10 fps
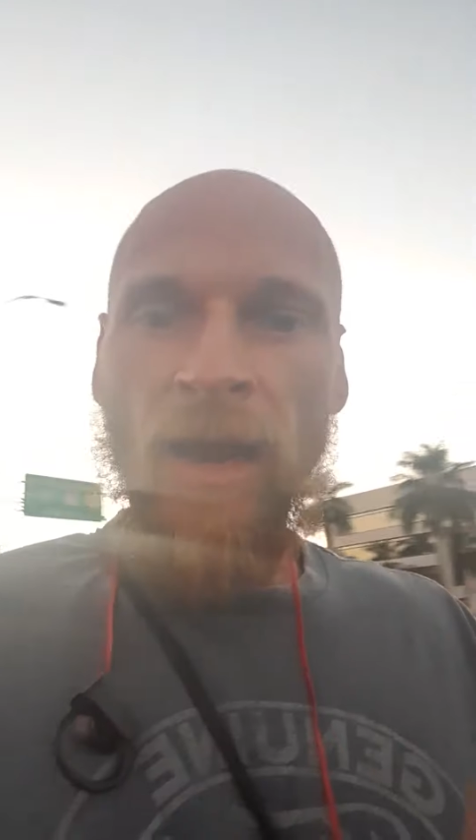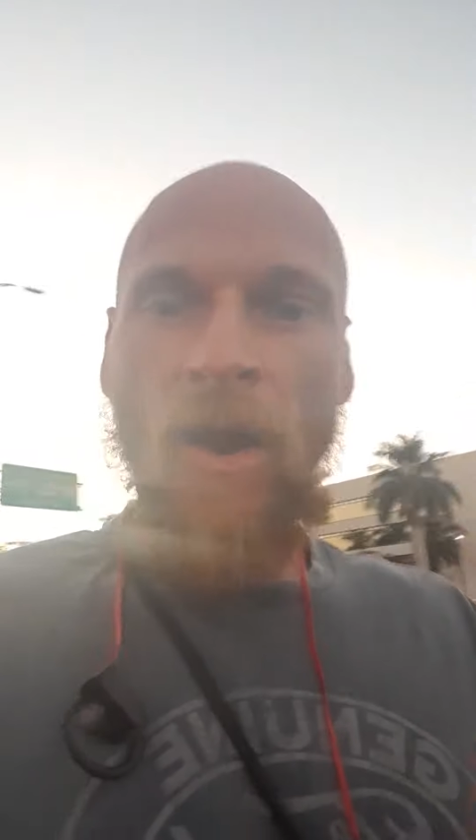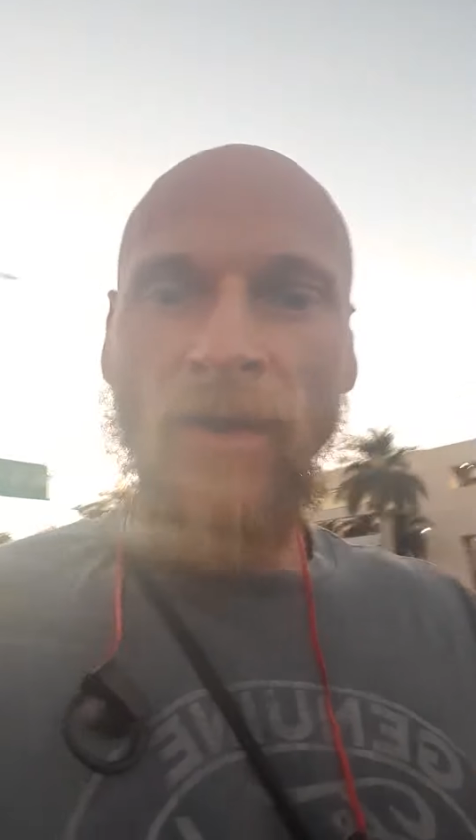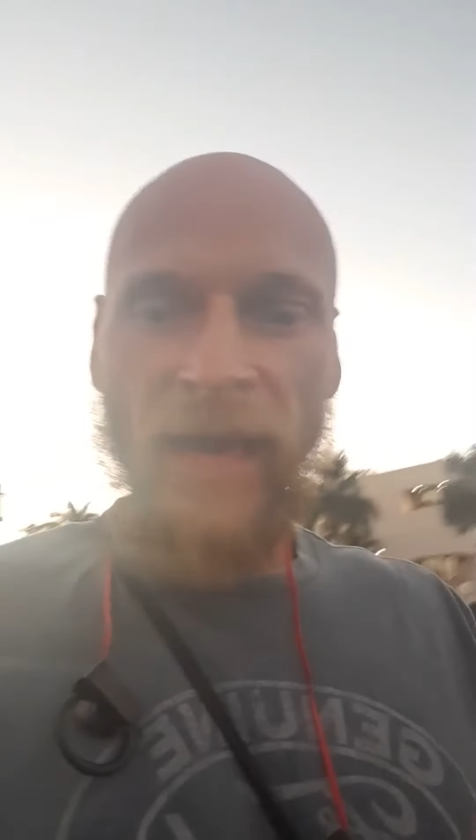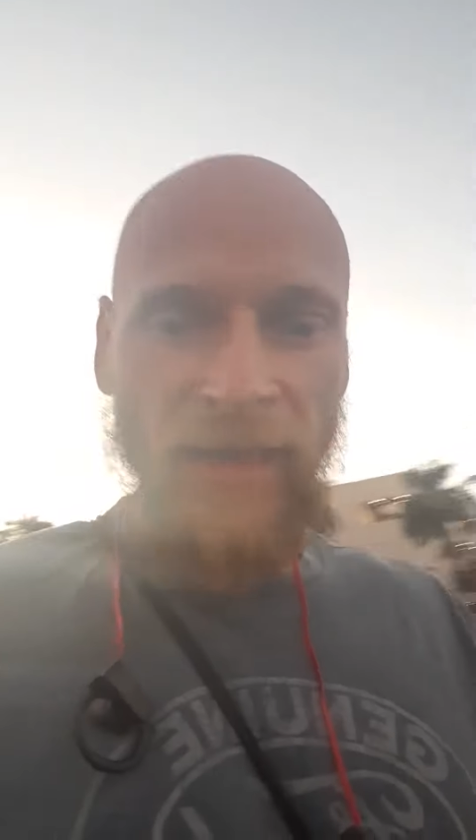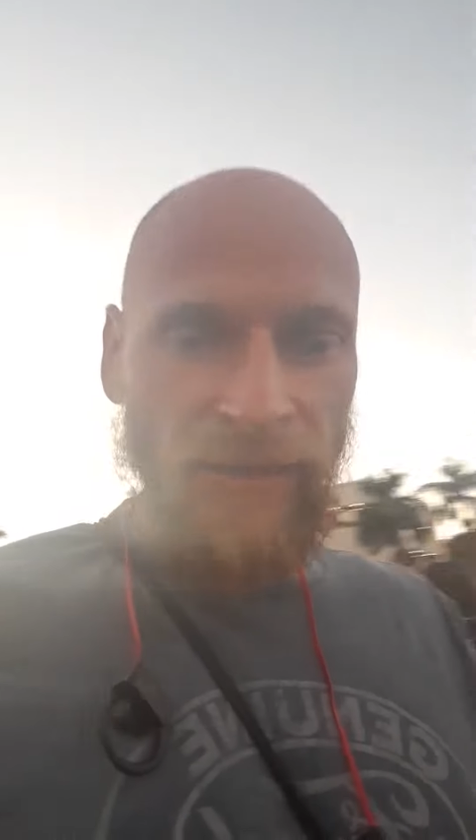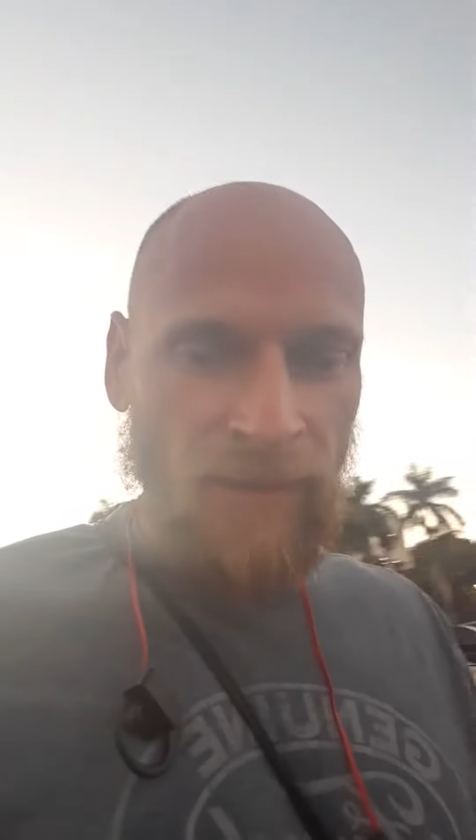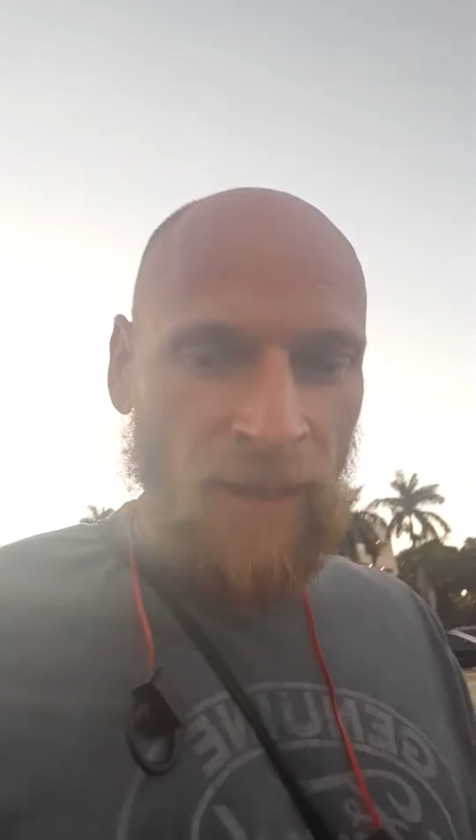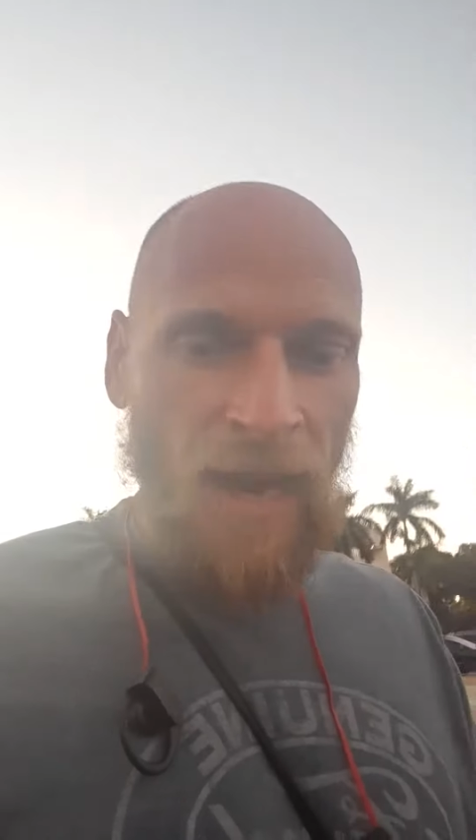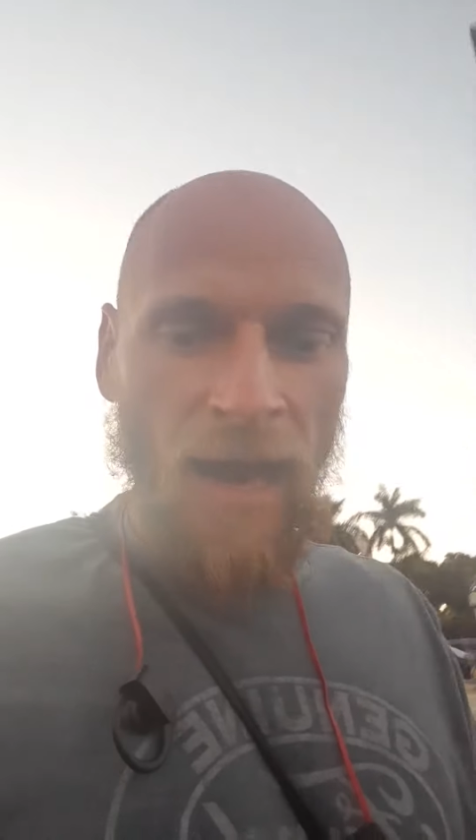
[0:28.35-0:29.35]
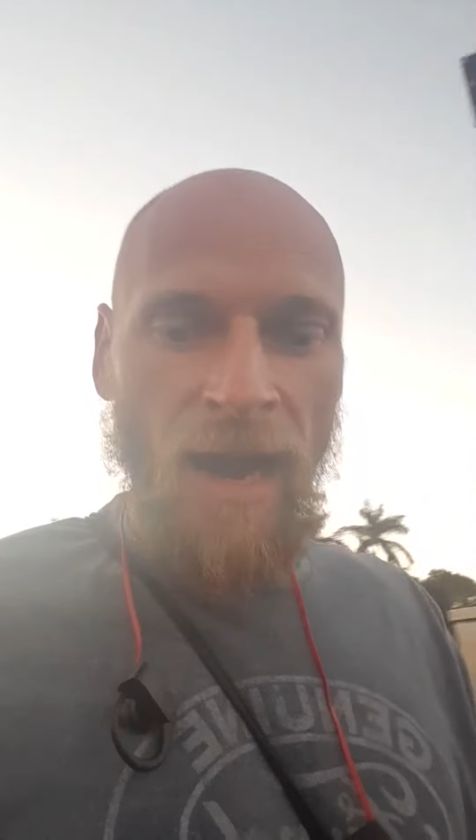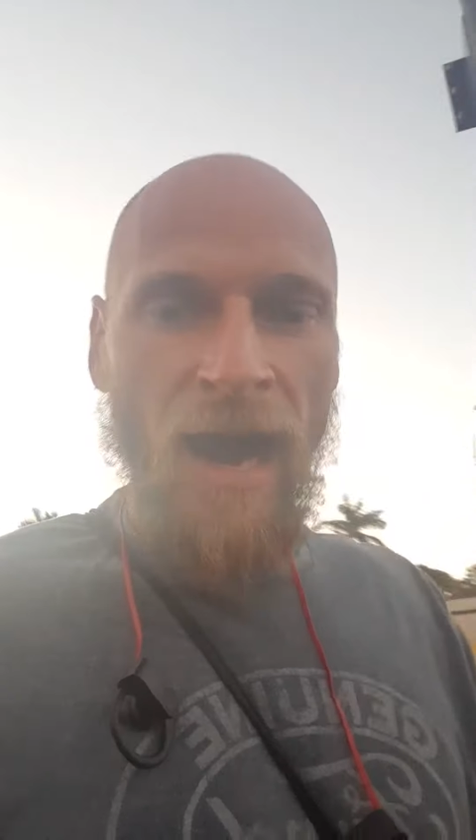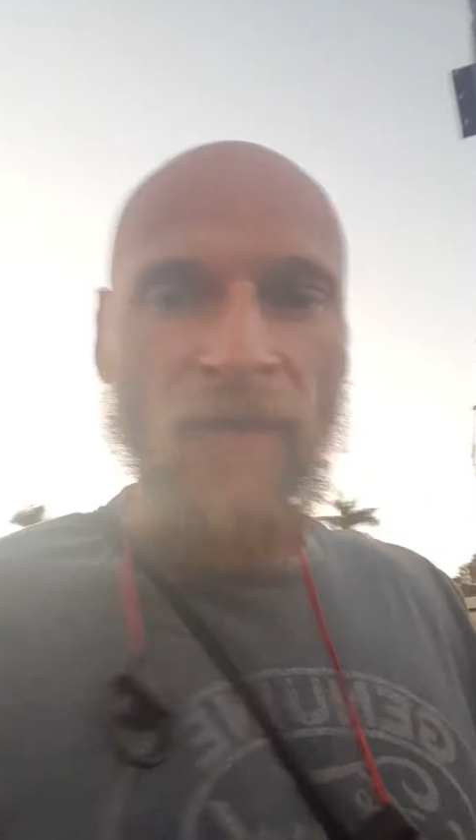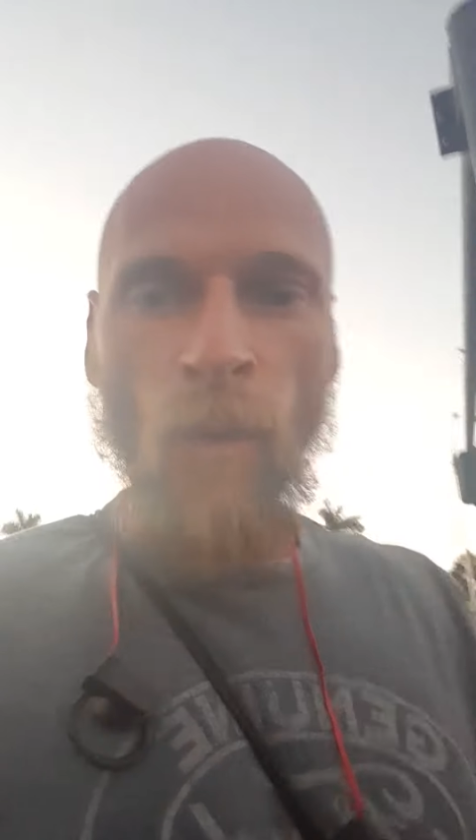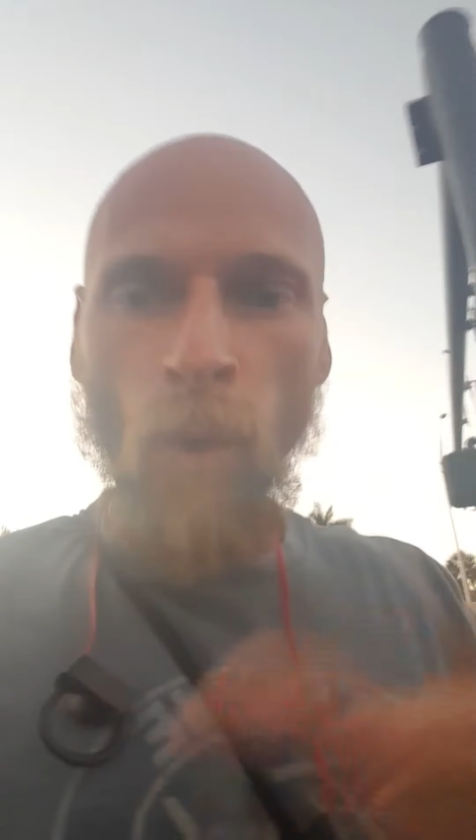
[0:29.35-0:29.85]
Okay, uh,
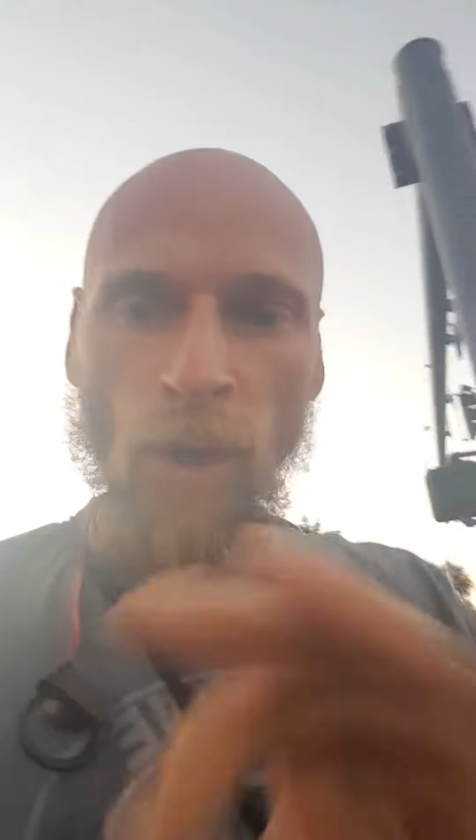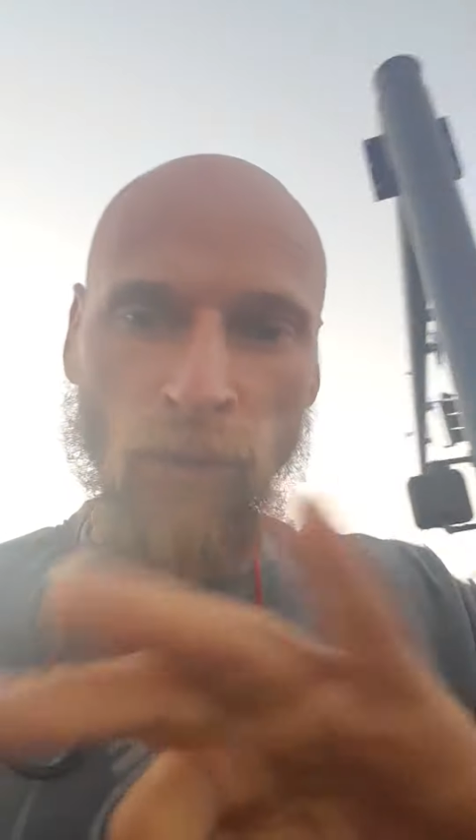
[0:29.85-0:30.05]
how the word